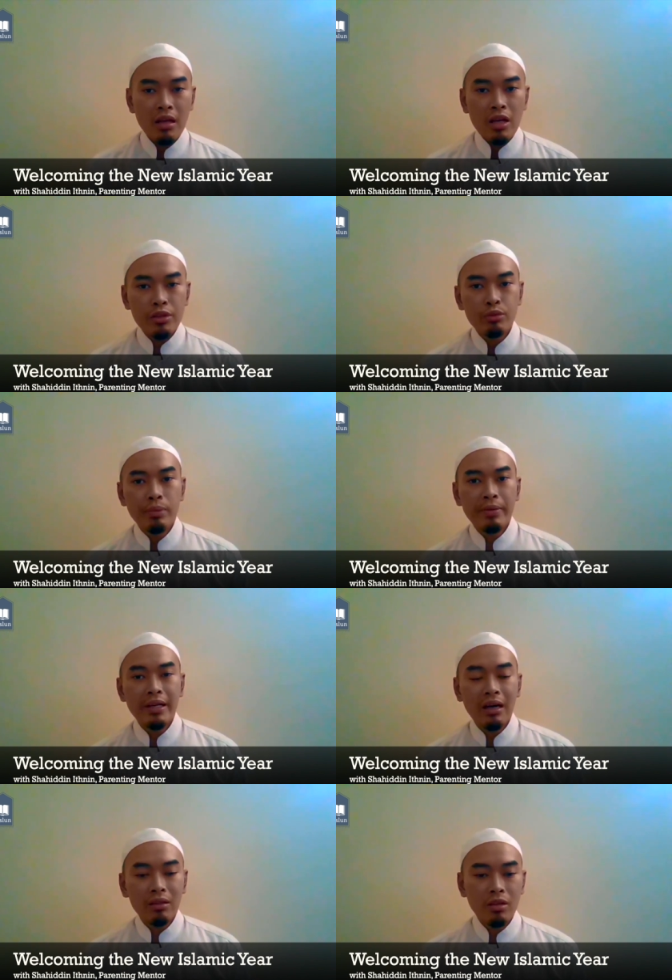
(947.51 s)
So we pray
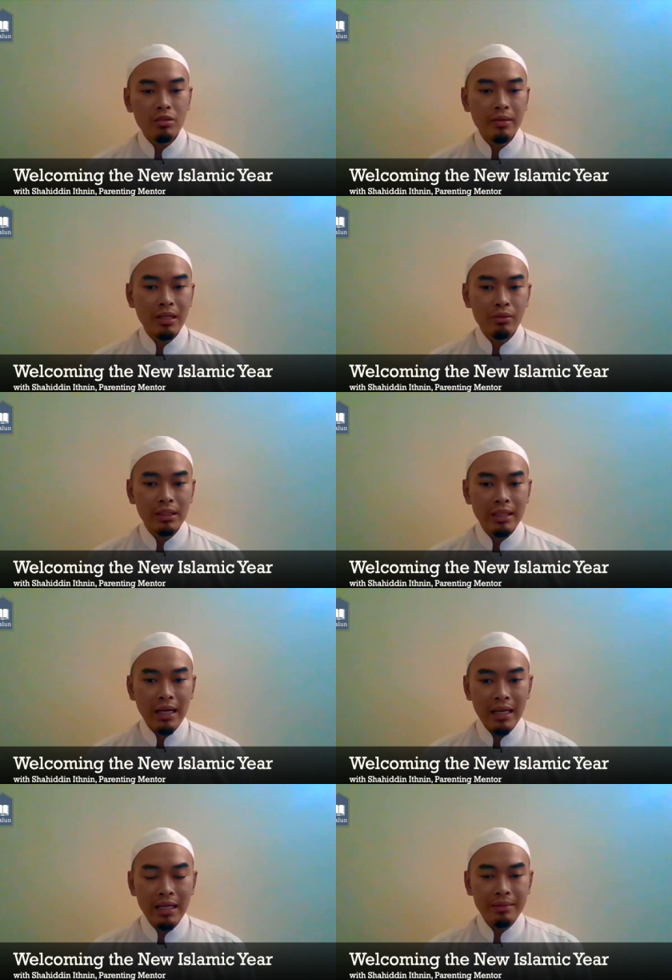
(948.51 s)
that Allah subhanahu wa
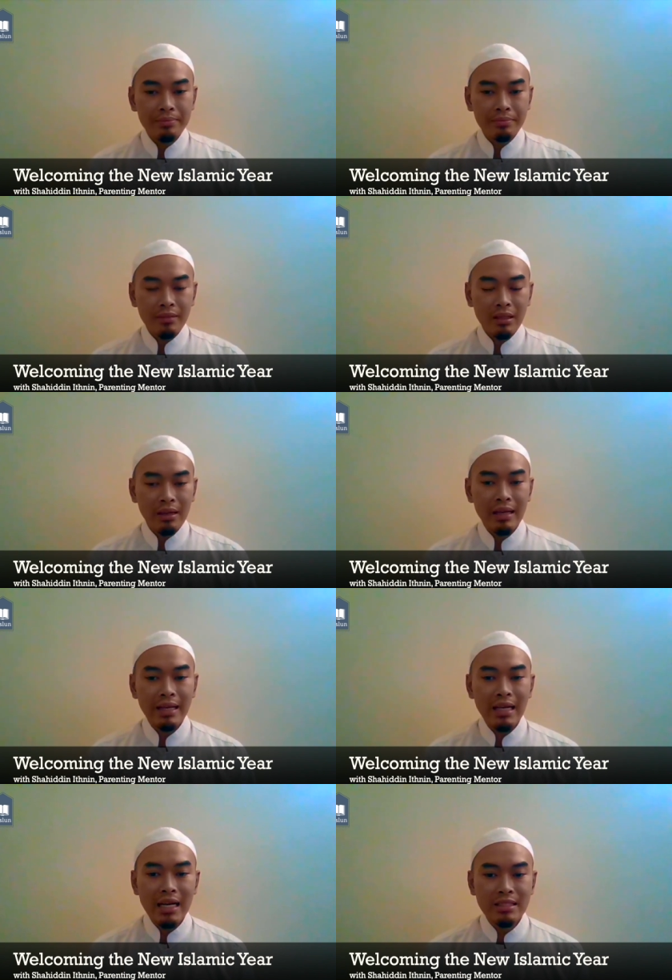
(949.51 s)
ta'ala
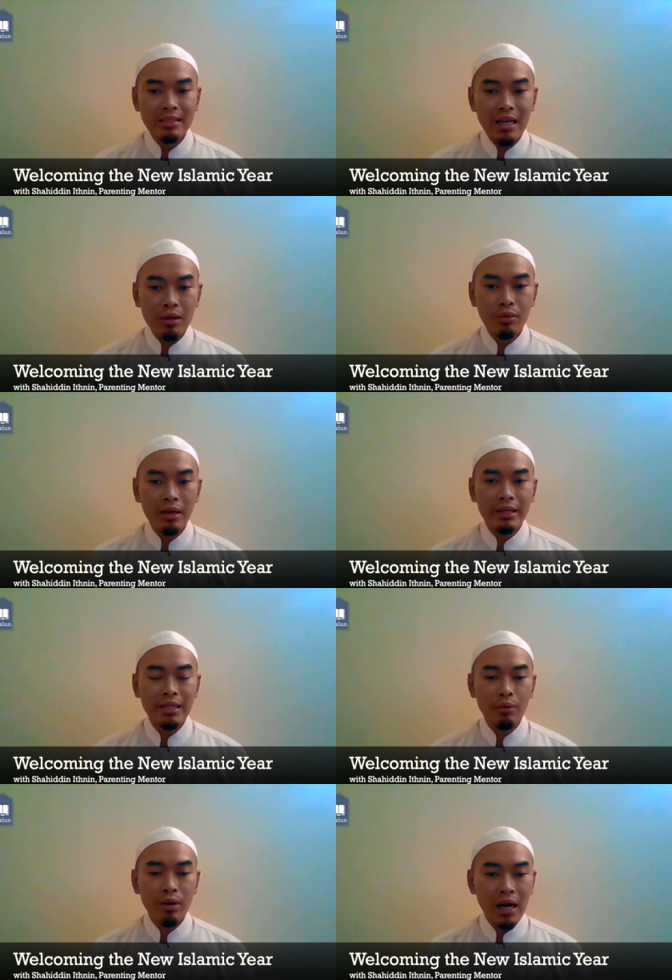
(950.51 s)
grant us taqwa in
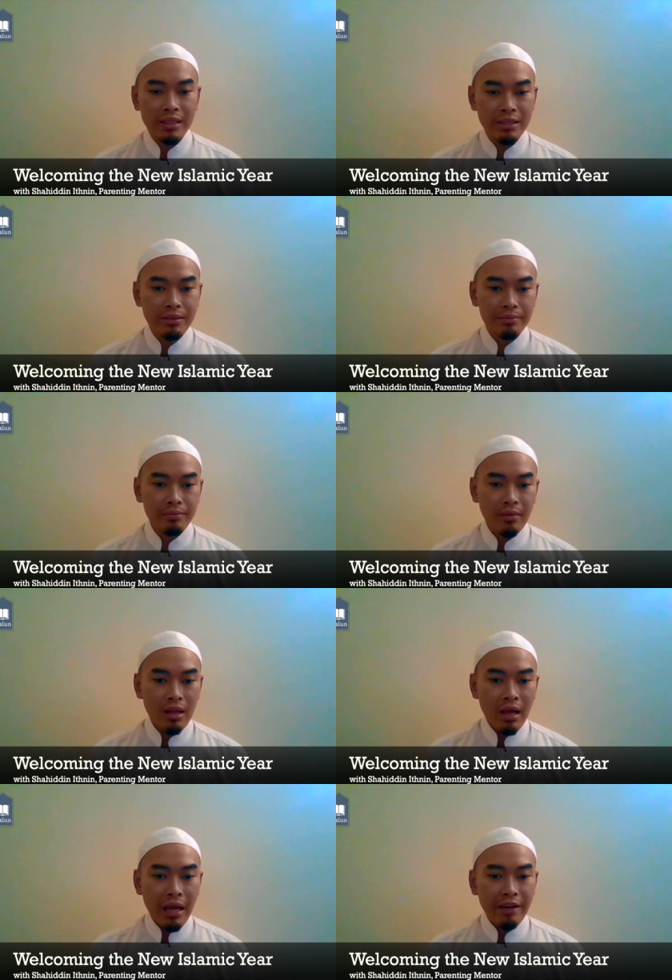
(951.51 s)
our hearts
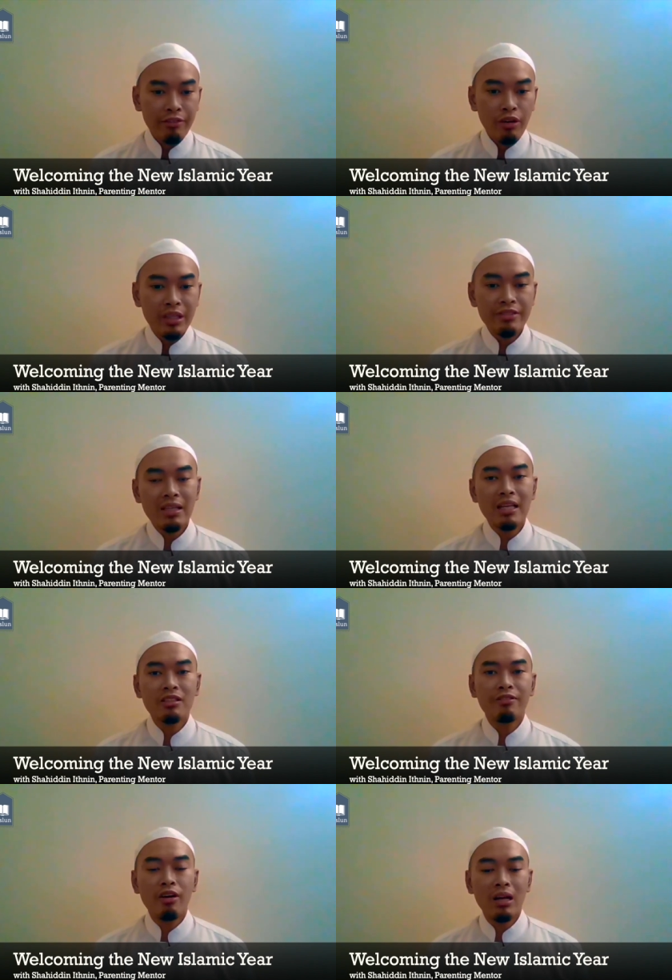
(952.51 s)
and forgives us
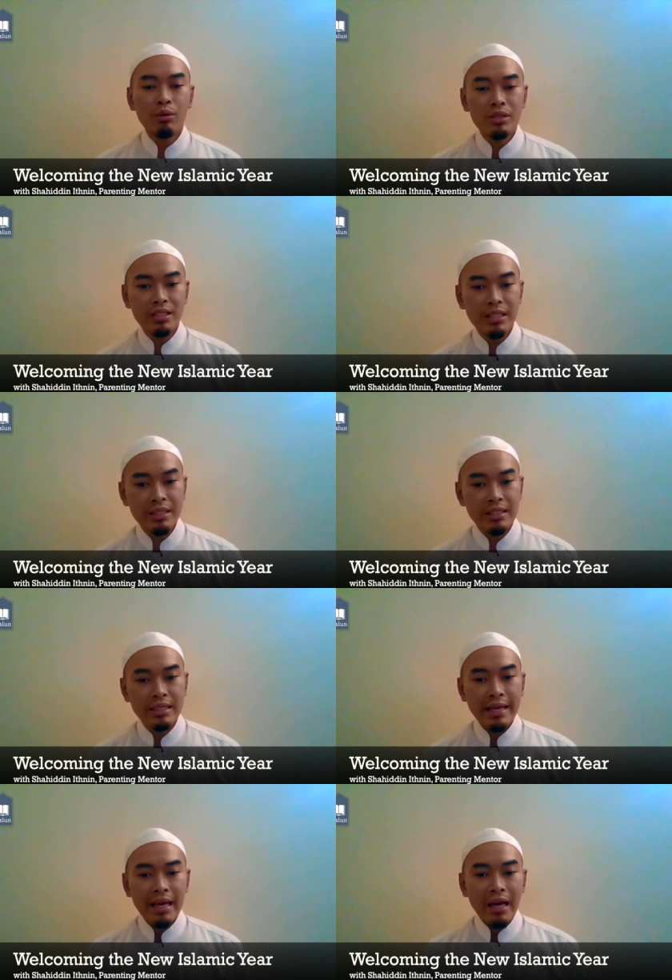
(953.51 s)
of all our sins
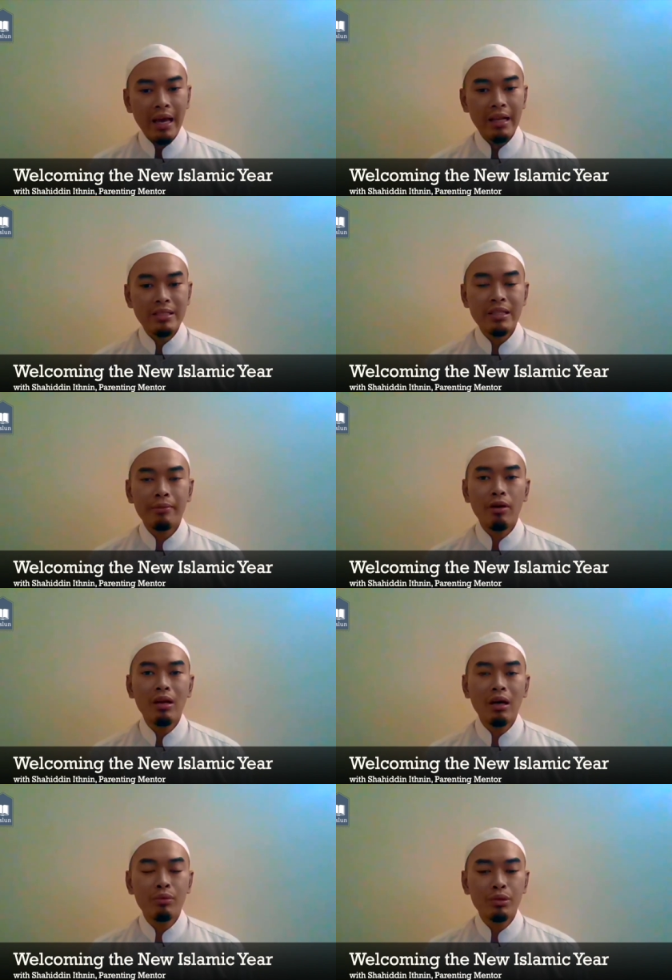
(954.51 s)
and accept
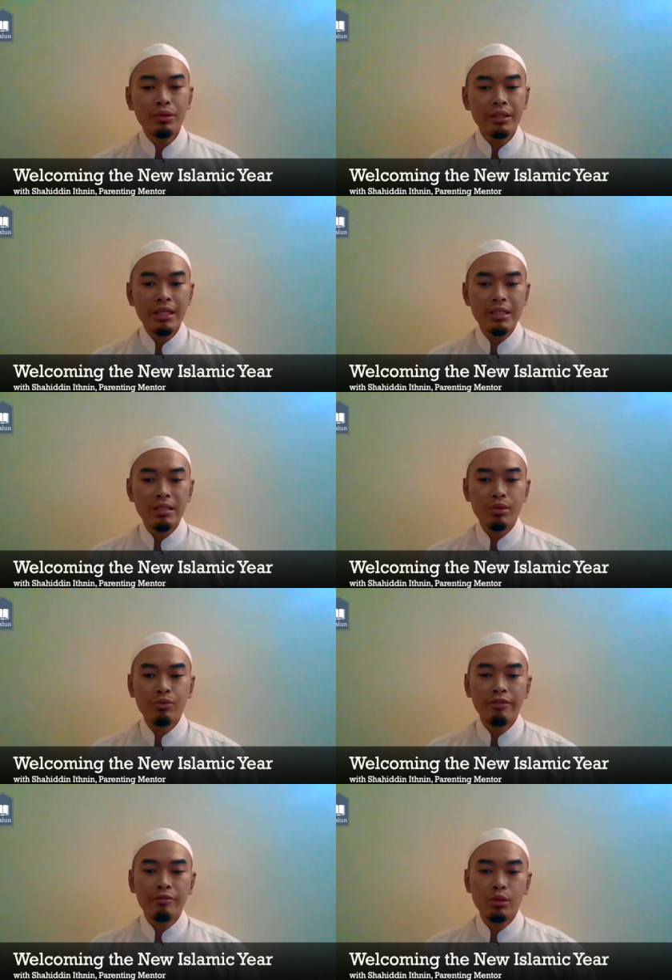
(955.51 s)
all our good deeds
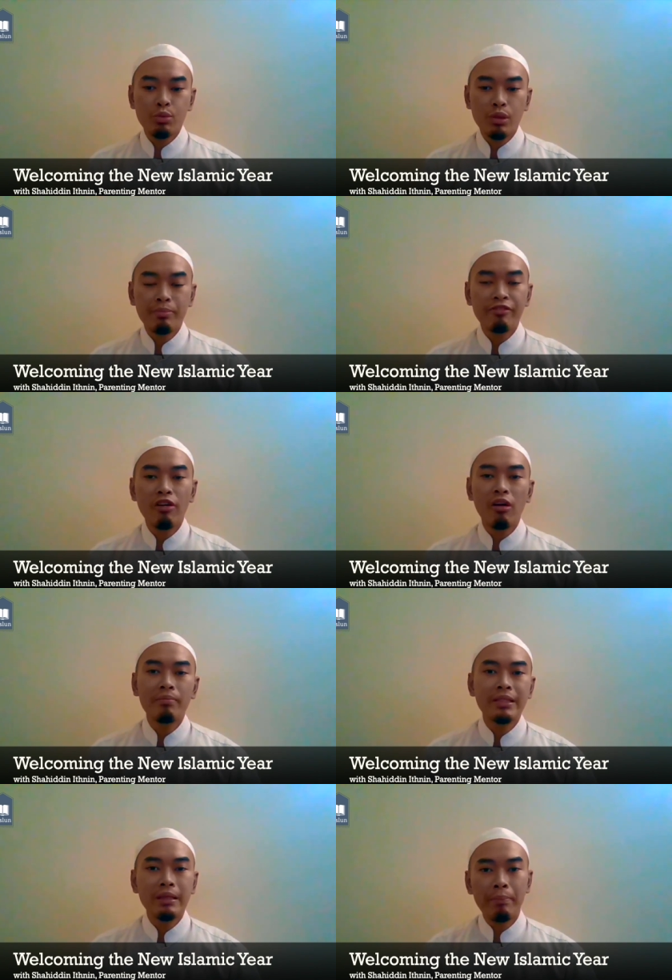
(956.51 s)
which we
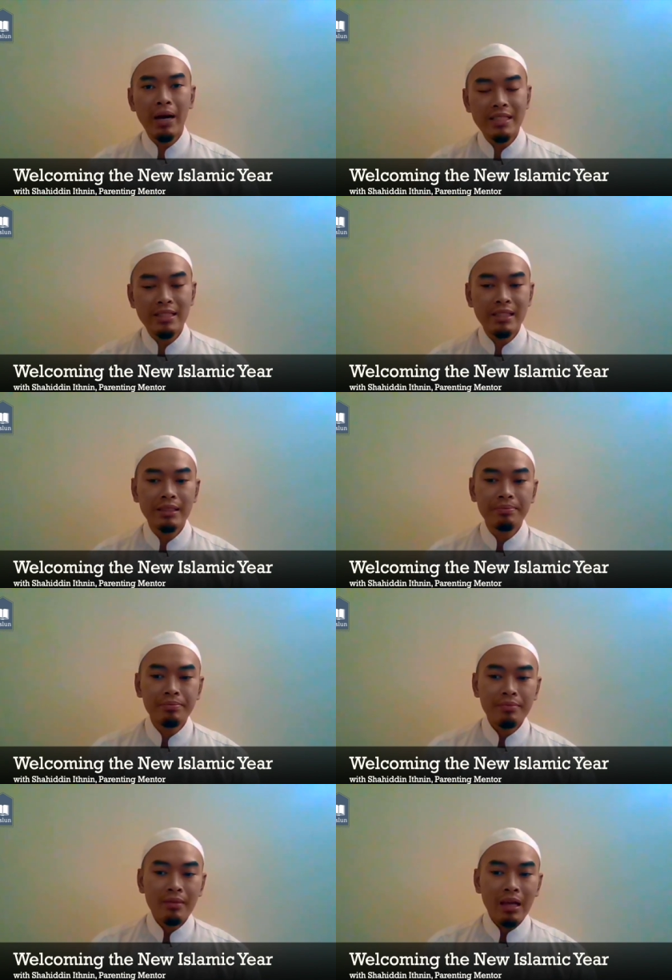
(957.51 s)
performed in the past year,
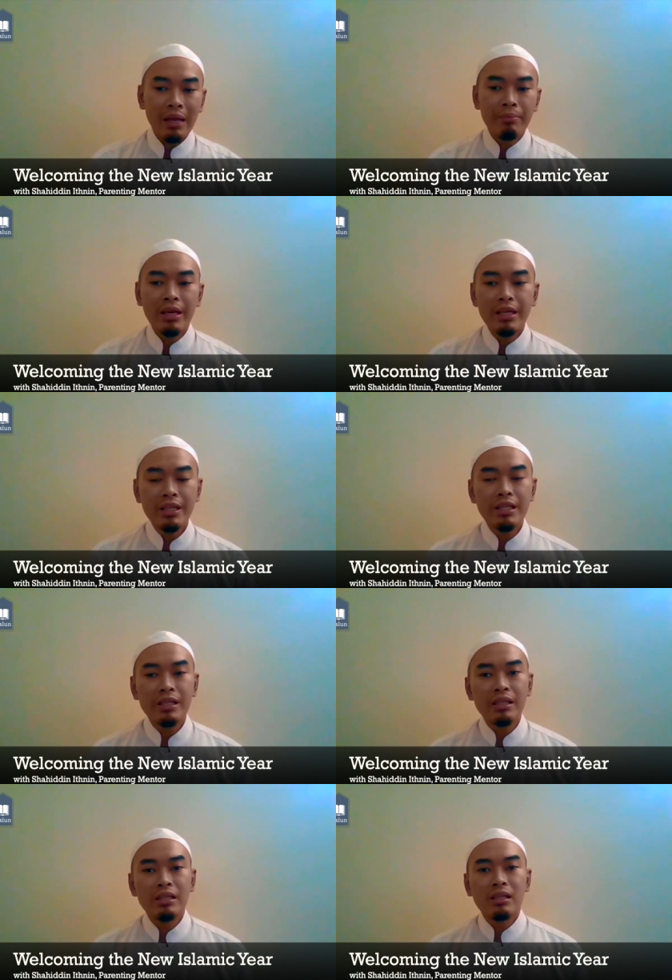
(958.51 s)
and may
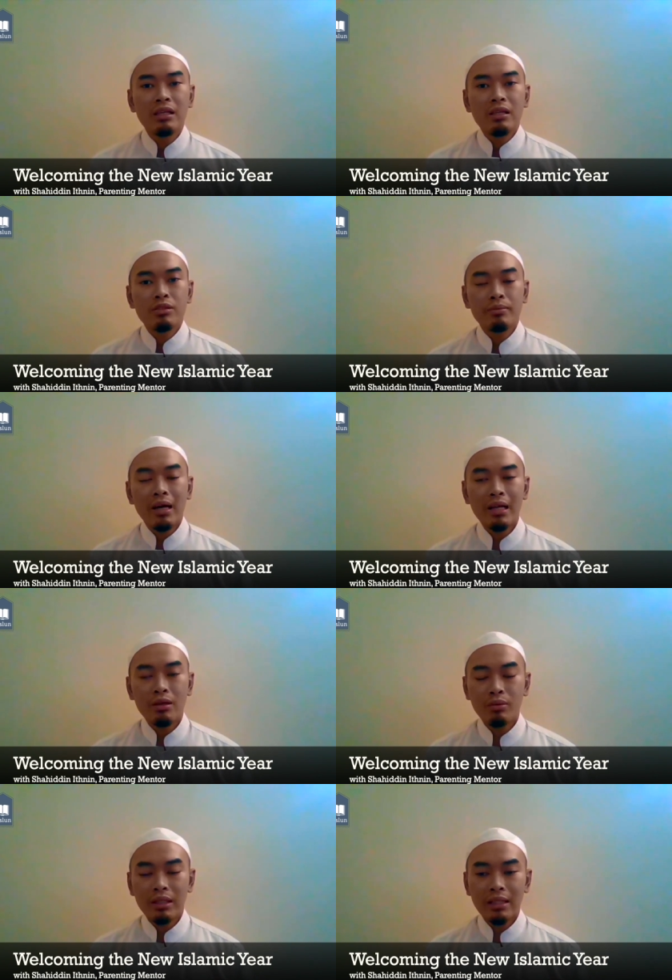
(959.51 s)
He
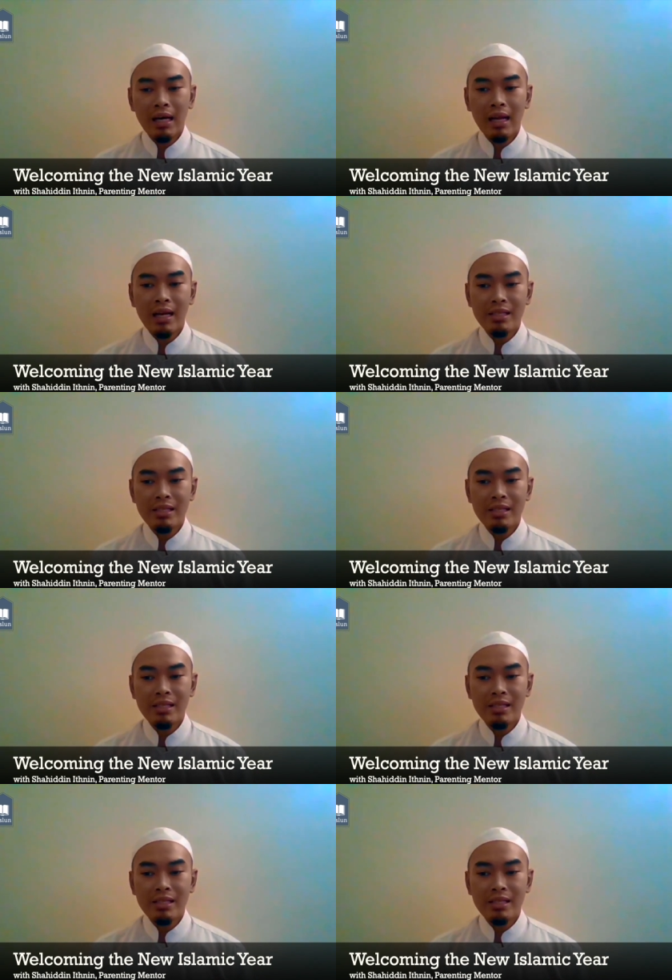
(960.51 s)
subhanahu wa ta'ala